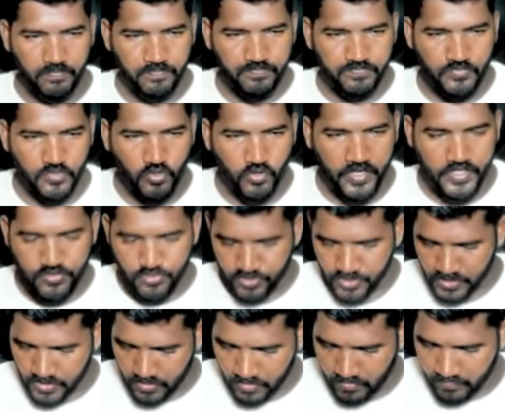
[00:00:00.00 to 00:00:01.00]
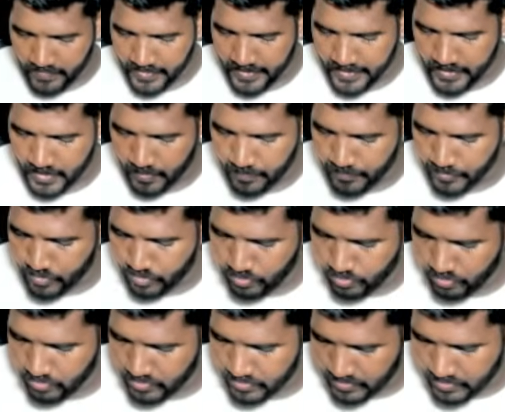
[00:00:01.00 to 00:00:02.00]
Okay, Sujit. When it come
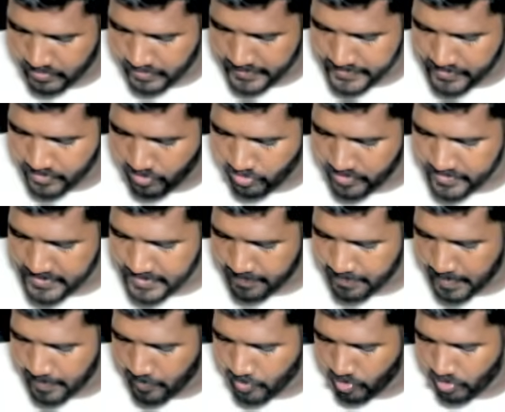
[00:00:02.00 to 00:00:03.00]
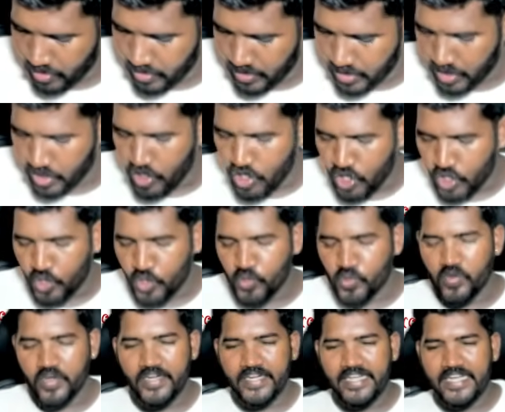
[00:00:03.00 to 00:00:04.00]
to, there is a concept name called
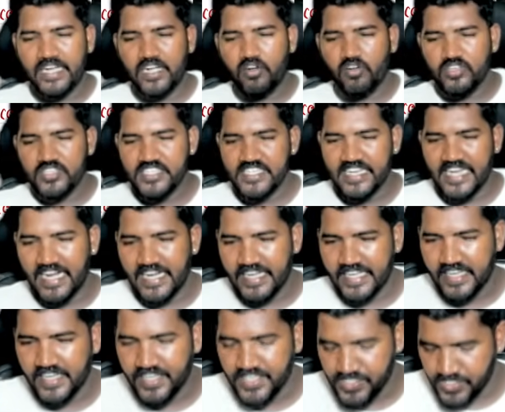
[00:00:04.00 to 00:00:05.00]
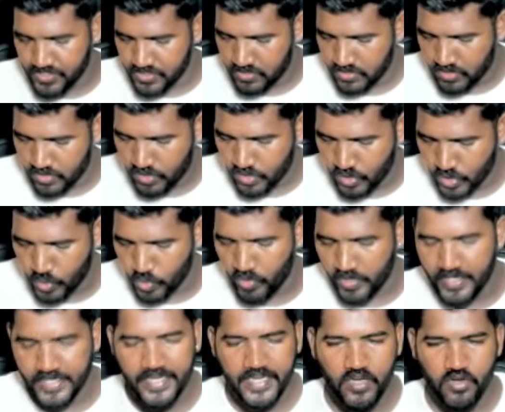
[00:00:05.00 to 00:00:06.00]
quality cost categories.
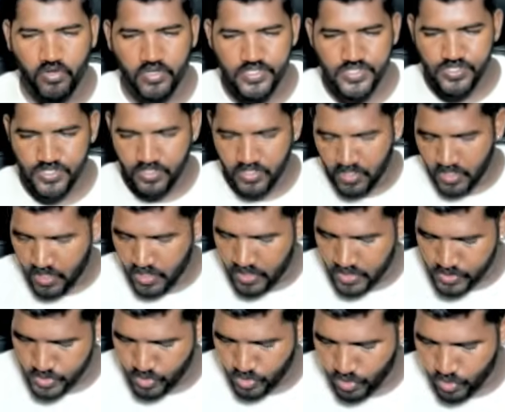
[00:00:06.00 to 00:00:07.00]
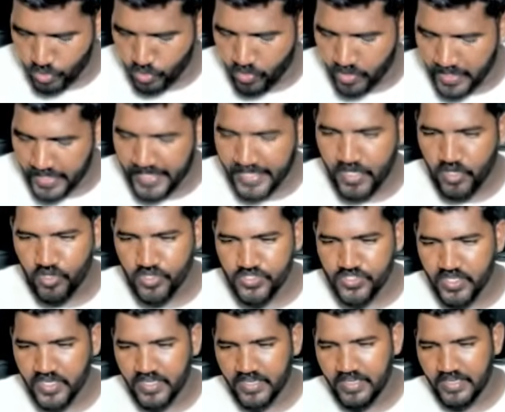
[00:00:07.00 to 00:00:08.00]
Quality cost. So quality costs
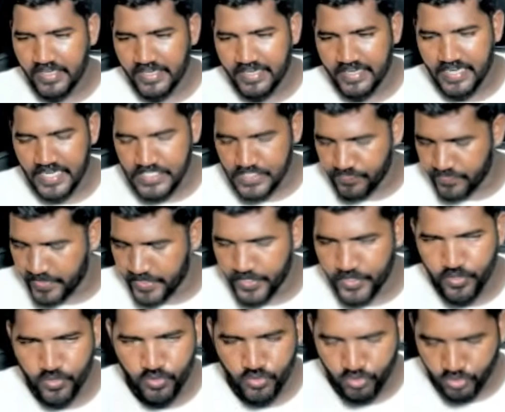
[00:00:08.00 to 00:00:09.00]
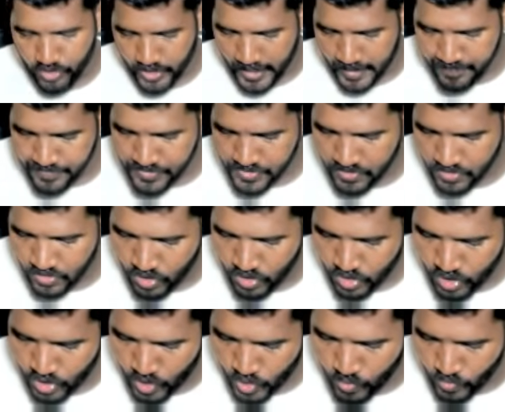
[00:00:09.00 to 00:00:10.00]
are classified into two types:
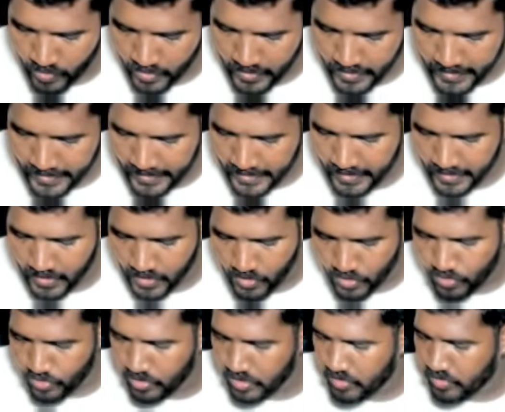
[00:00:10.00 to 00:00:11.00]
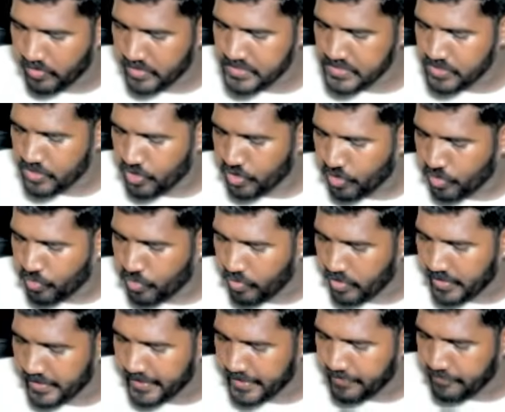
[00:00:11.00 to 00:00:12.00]
quality control cost,
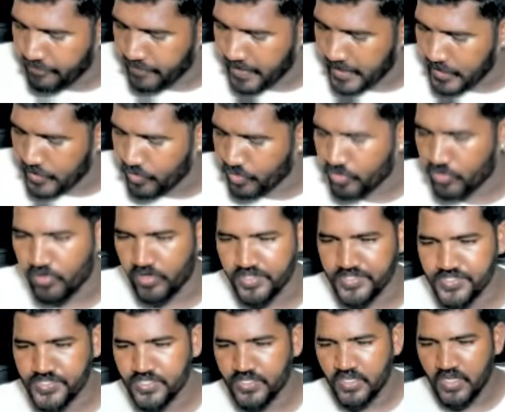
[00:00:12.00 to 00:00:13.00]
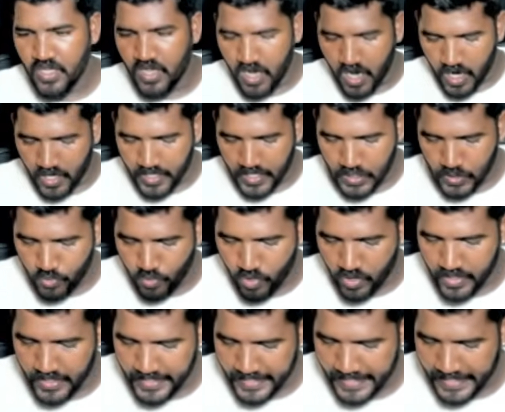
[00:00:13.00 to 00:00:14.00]
quality failure cost. Under
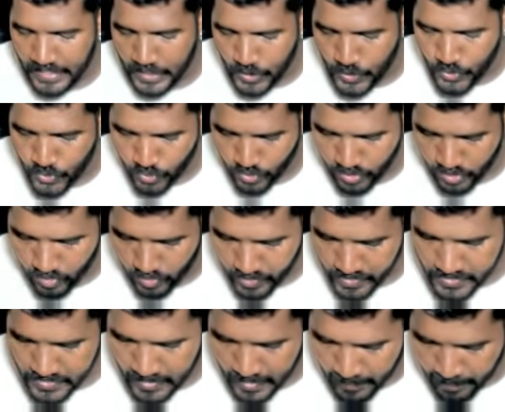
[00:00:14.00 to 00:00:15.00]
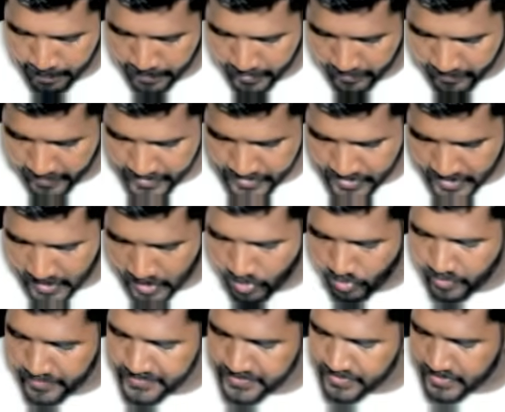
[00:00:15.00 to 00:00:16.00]
quality control cost, prevention
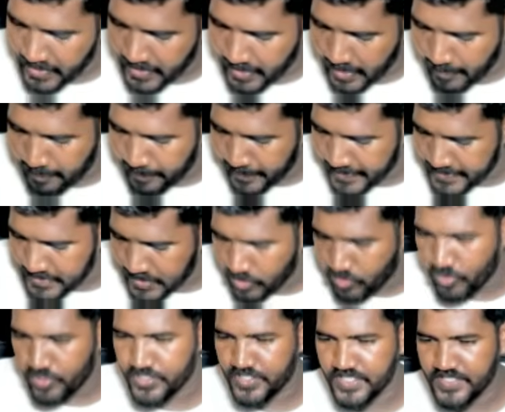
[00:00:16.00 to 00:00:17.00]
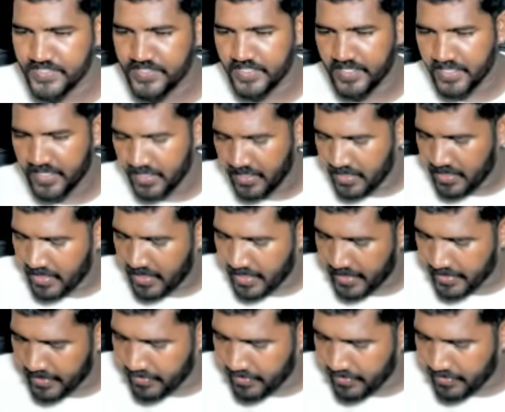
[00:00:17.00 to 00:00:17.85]
cost and appraisal cost is there, and